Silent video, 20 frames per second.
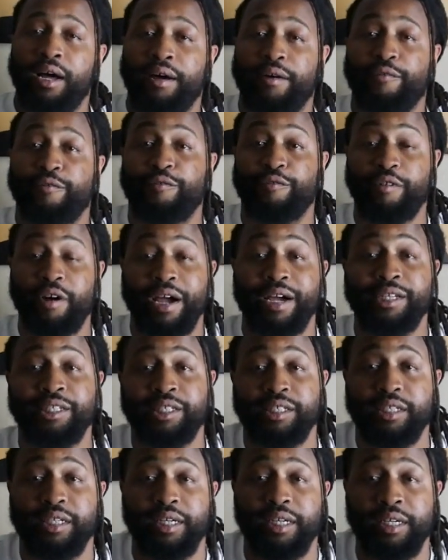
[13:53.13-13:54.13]

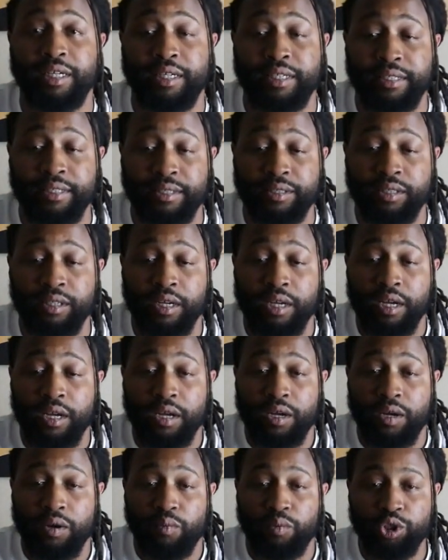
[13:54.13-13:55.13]
Fresh is
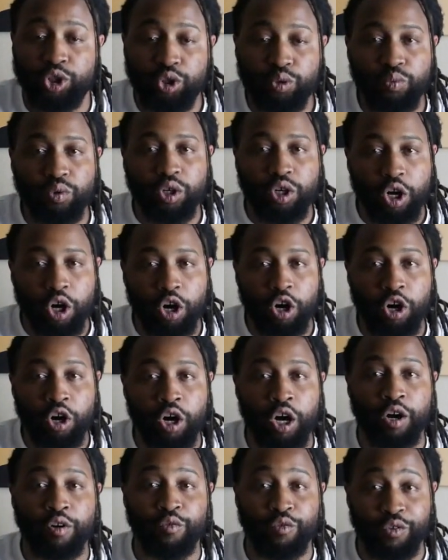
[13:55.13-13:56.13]
what you would
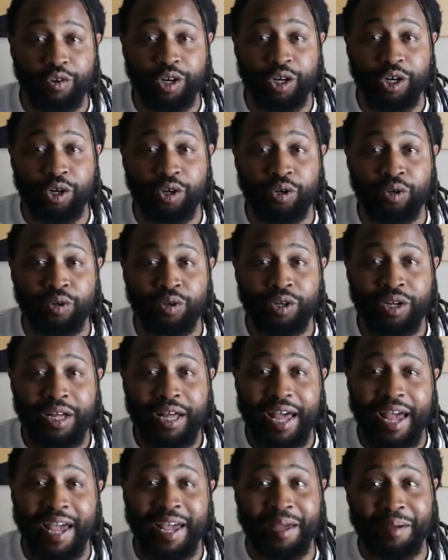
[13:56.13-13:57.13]
call a real
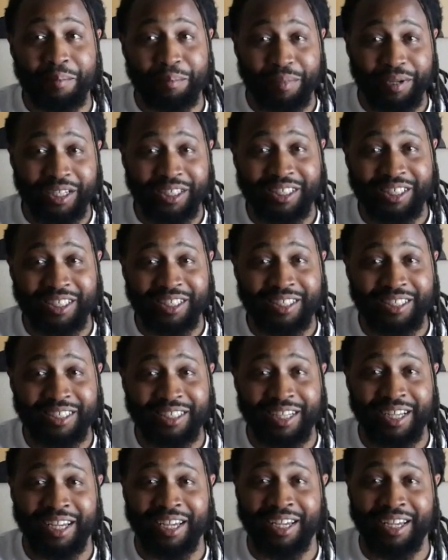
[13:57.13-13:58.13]
ambitious
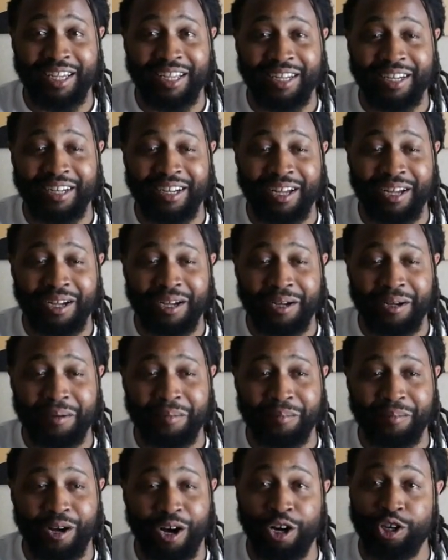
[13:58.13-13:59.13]
and
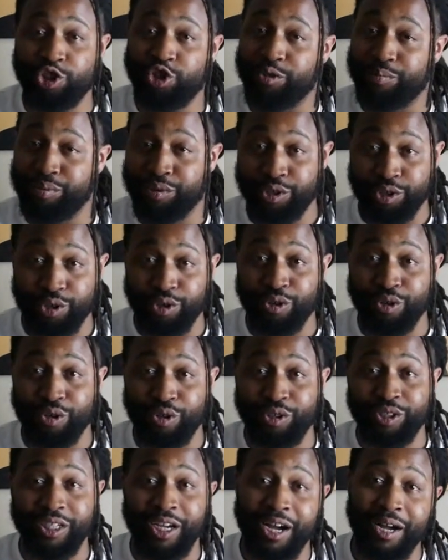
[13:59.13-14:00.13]

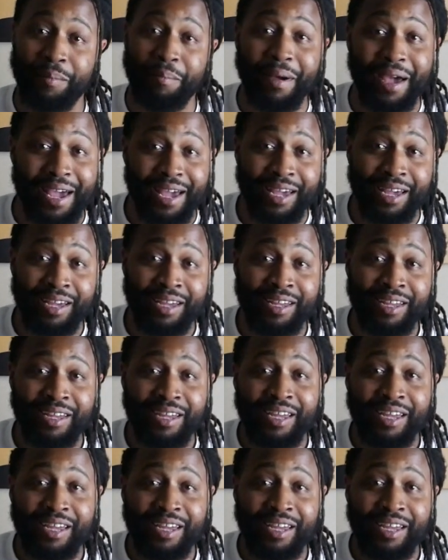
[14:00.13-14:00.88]
entrepreneurial young man.